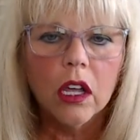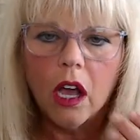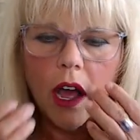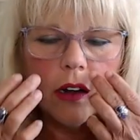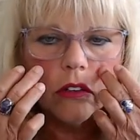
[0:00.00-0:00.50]

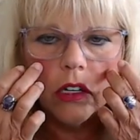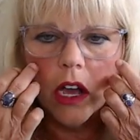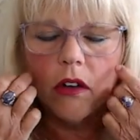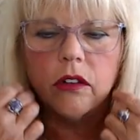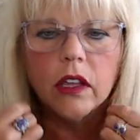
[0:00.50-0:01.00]
I don't
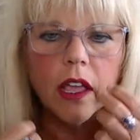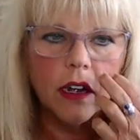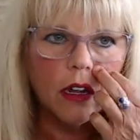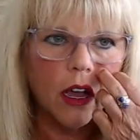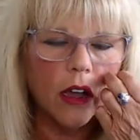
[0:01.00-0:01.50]
know,
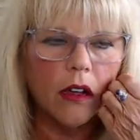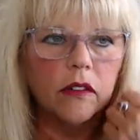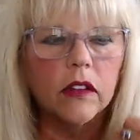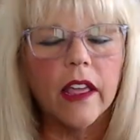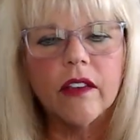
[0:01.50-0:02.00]
get uh,
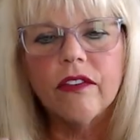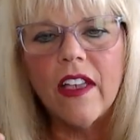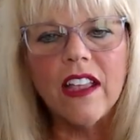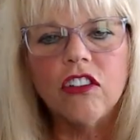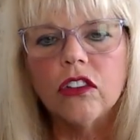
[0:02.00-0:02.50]
like
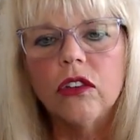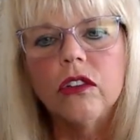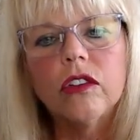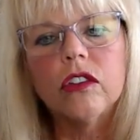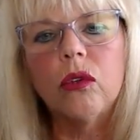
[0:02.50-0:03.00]

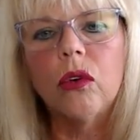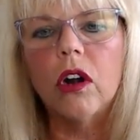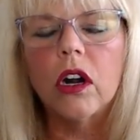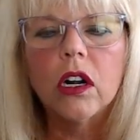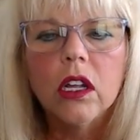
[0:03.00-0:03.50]
facials or